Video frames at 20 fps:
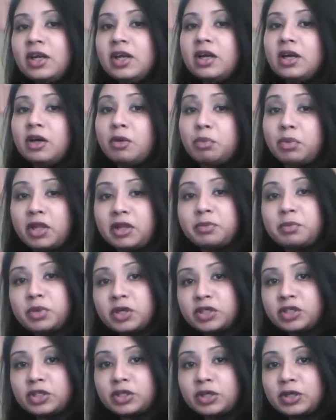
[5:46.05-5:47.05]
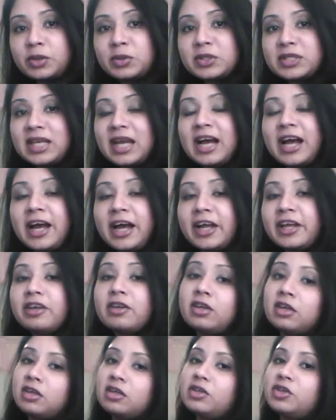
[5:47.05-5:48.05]
blood pressure goes high.
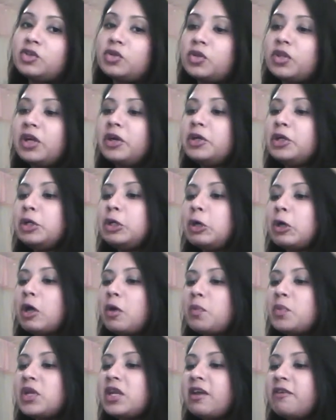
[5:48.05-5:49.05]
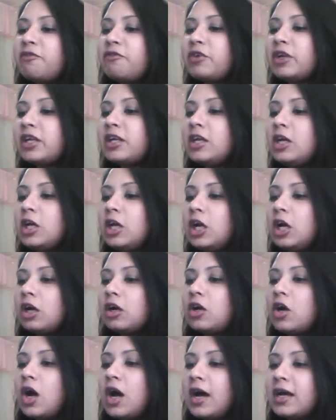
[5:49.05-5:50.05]
So there you go. Epinephrine
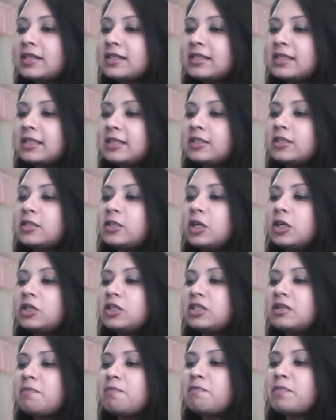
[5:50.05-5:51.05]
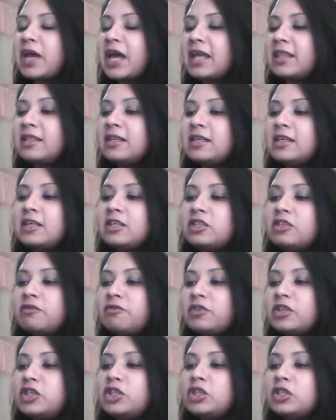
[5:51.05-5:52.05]
causes sympathetic
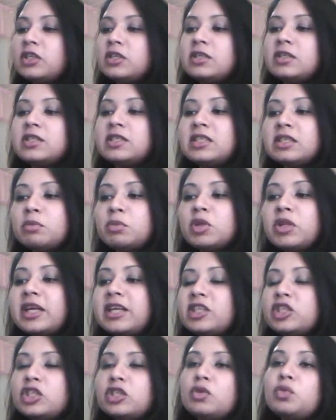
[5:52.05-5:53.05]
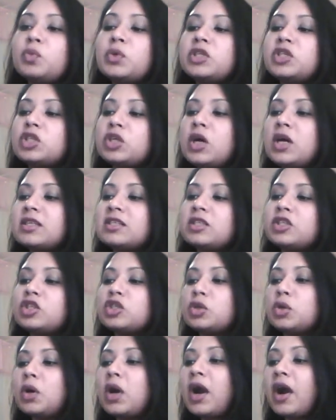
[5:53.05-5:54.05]
division stimulation, which causes
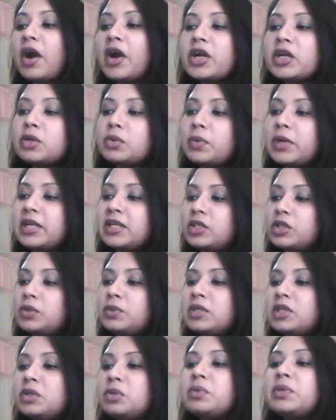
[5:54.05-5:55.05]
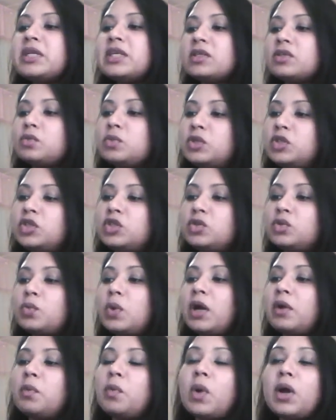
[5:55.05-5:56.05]
your heart rate to increase, which is
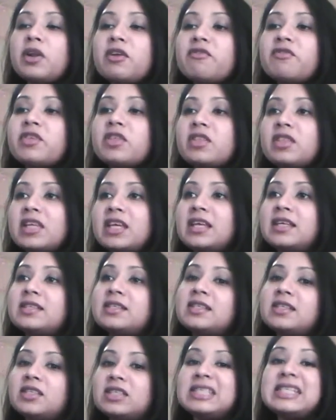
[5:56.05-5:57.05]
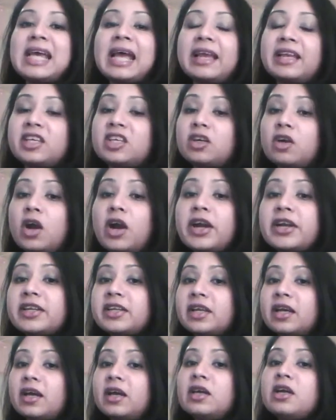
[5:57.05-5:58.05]
why one of the things is
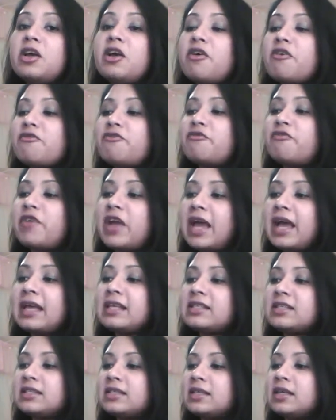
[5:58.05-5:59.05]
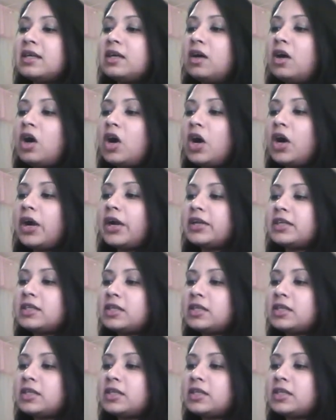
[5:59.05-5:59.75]
tachycardia, fast heart